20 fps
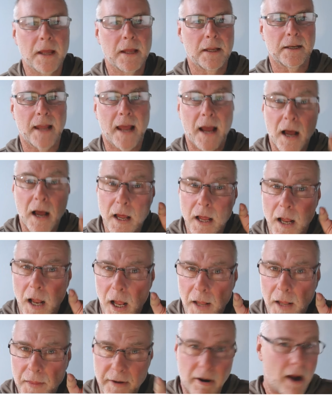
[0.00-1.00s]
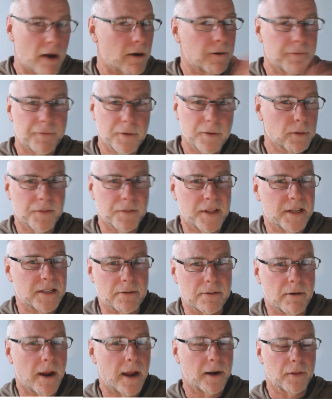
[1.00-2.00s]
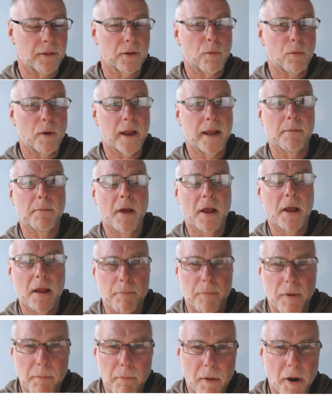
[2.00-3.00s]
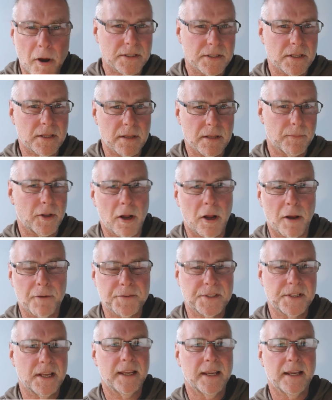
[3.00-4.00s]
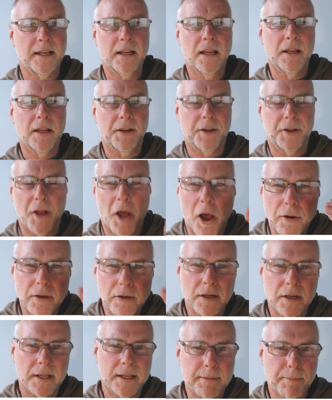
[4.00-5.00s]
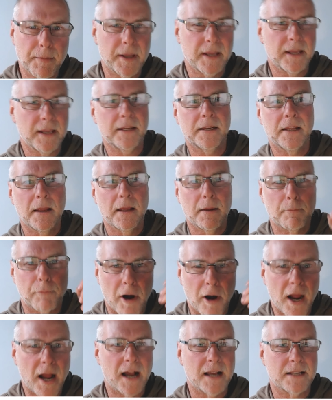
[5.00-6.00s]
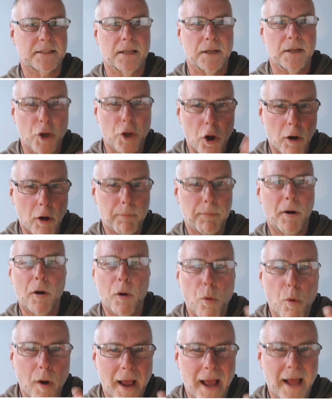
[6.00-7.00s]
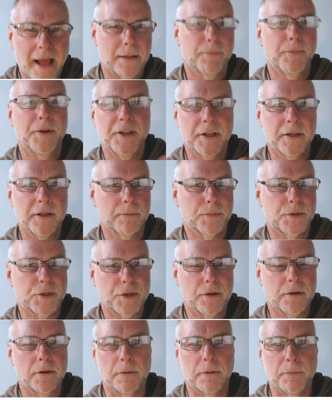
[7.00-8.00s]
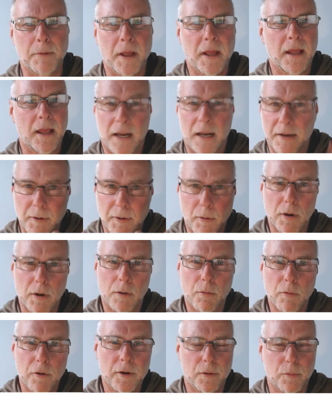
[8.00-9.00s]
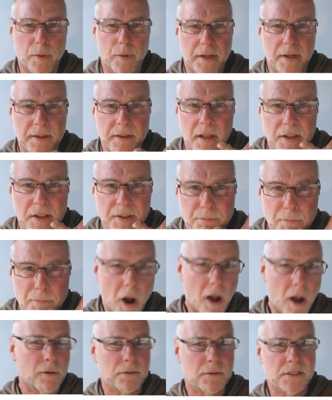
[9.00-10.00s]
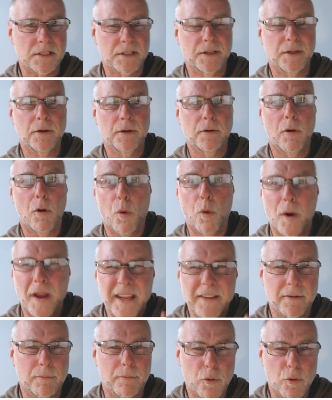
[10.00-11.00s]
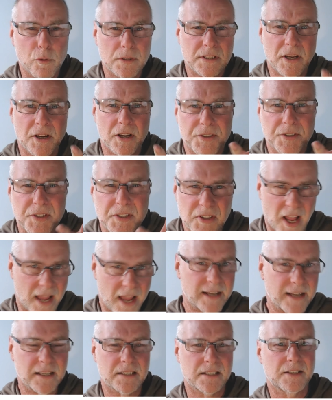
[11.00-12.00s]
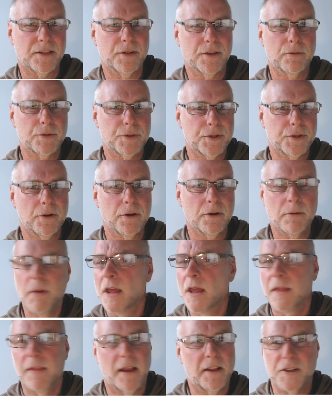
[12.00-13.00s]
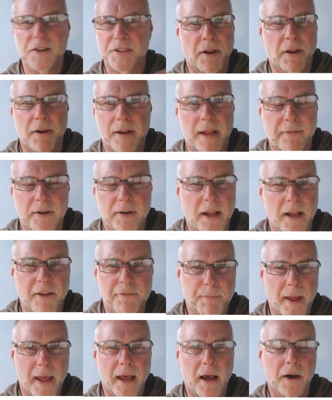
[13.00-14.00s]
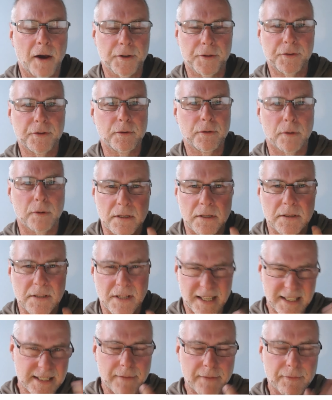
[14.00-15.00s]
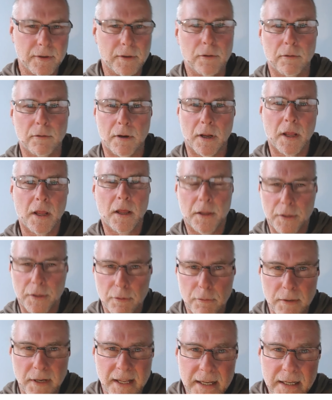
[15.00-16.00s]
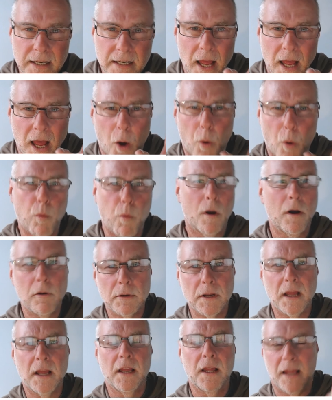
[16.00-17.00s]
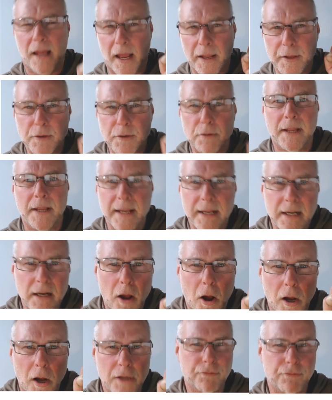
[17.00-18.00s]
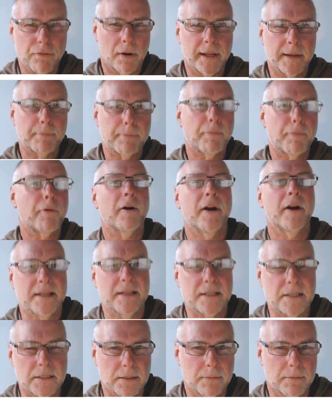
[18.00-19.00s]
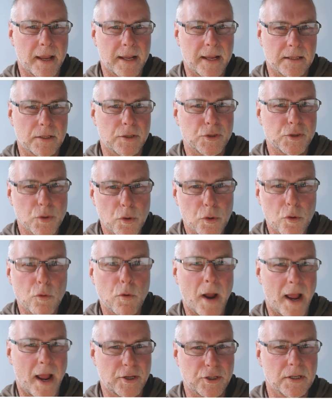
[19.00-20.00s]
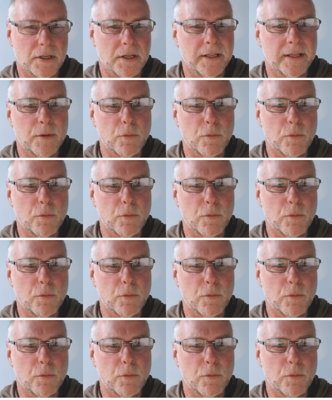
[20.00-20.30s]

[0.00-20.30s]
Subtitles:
Now, there are a few of these around on the web, but most of them that I've seen can only bead brass, copper or aluminium tube. And if you want to work with mild steel or even more so stainless steel tube, they just don't have enough power to do it. So let's have a look. You'll need a welder and you'll need a hydraulic press to make the tool actually